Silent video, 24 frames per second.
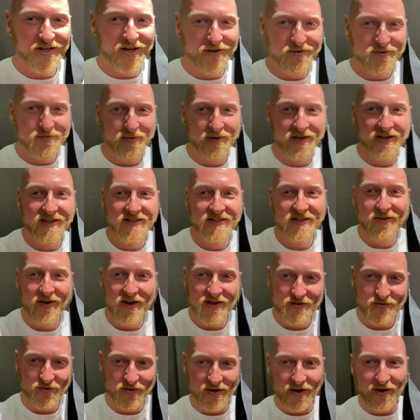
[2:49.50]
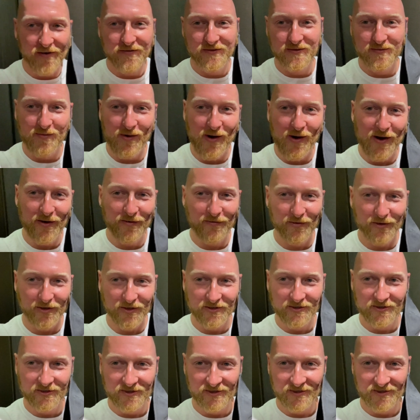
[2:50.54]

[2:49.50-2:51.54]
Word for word: going to Peninsula Restaurant now for some breakfast.